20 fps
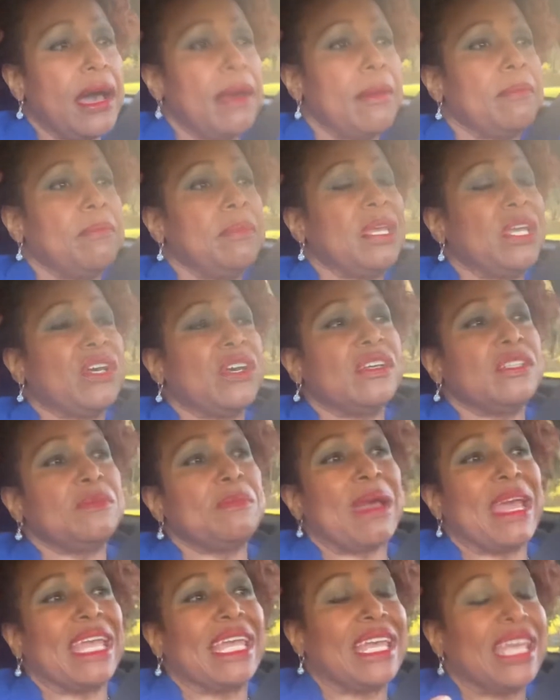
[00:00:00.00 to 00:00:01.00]
because
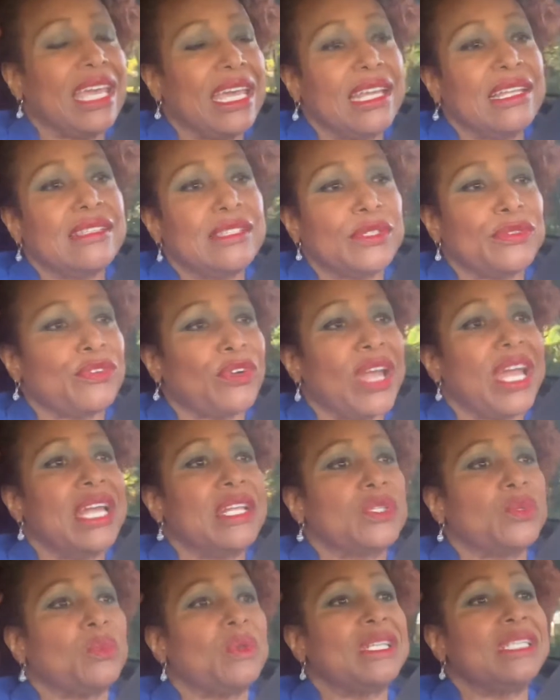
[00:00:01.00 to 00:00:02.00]
my kids'
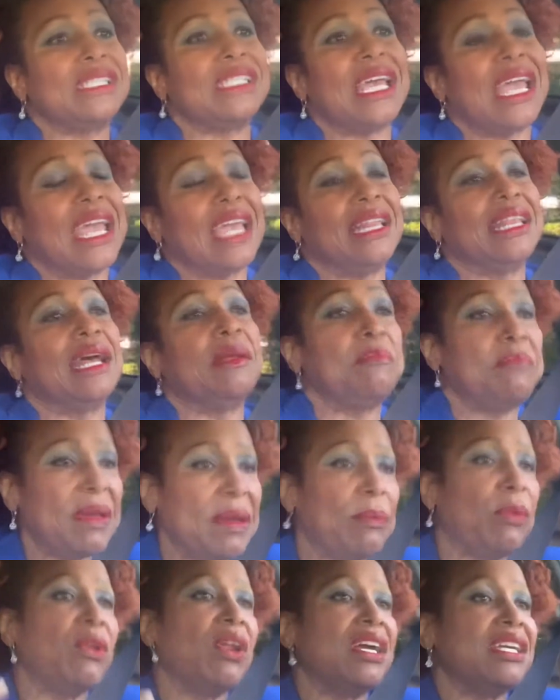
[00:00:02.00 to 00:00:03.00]
friends were saying that
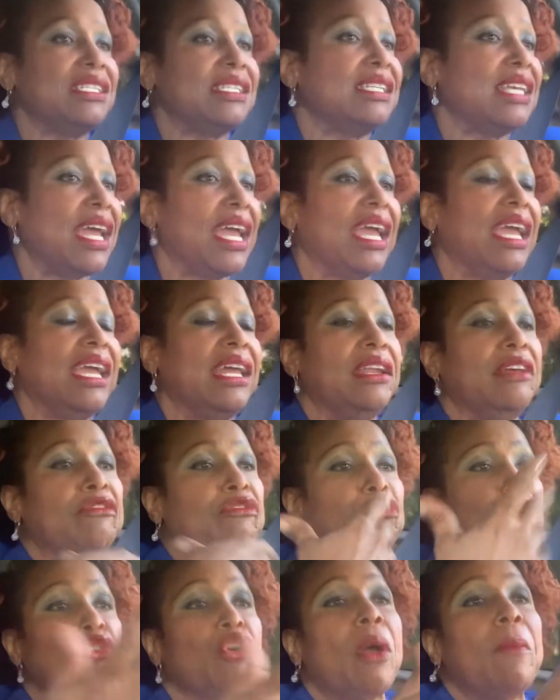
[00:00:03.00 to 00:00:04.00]
people are saying
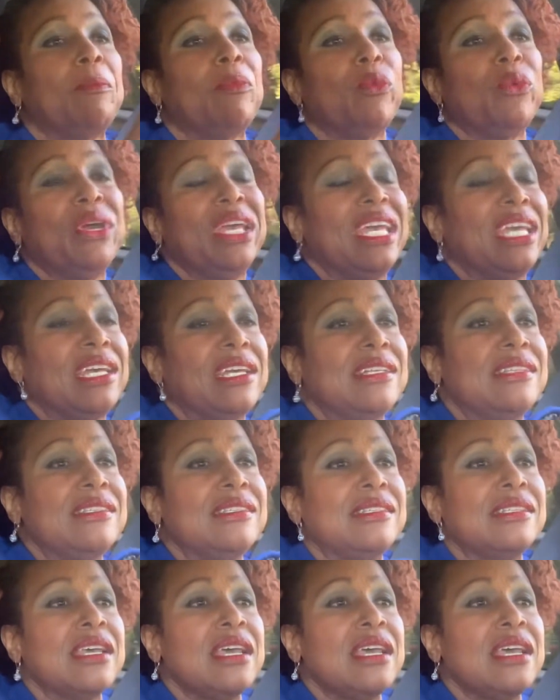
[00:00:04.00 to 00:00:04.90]
if Trump wins,